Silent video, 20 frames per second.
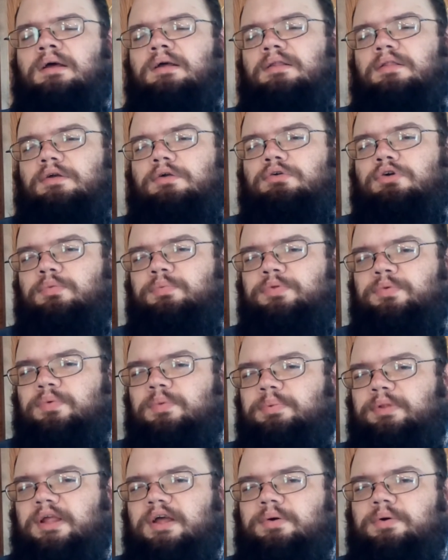The group that we
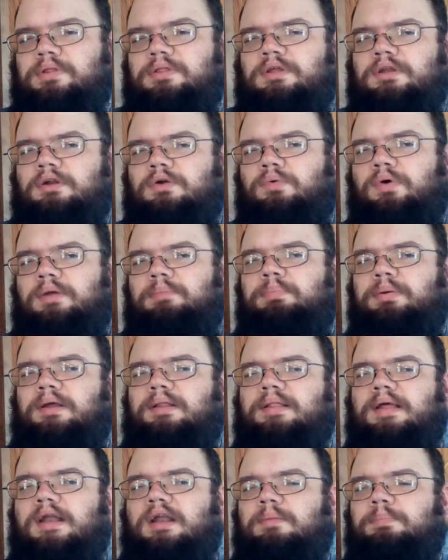played with didn't quite pick
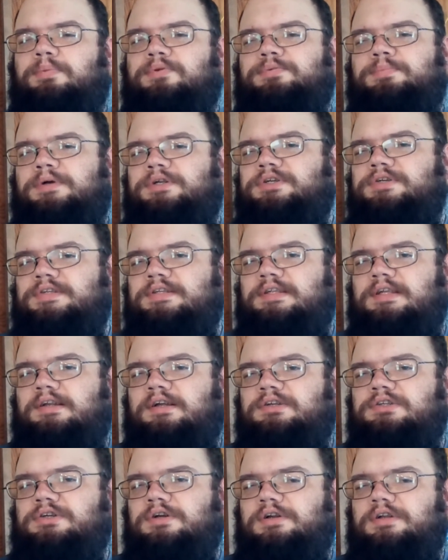that up as much as it did
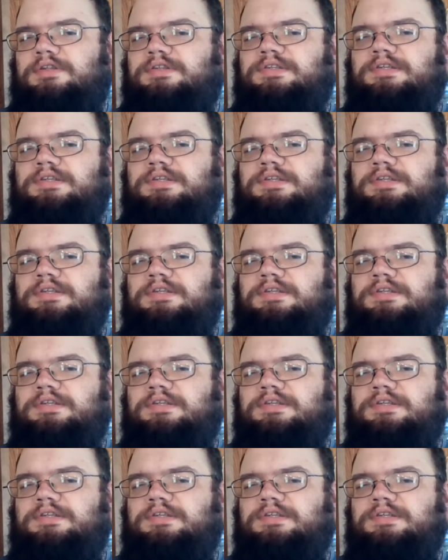Uncharted